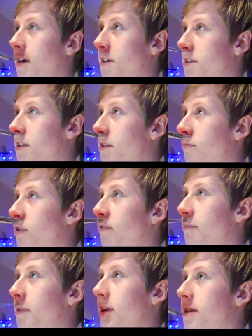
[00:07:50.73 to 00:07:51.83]
I just need the money
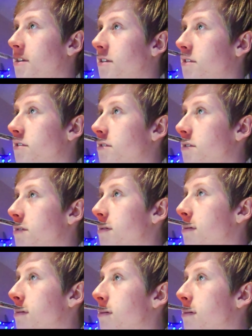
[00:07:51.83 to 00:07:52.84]
for my lessons.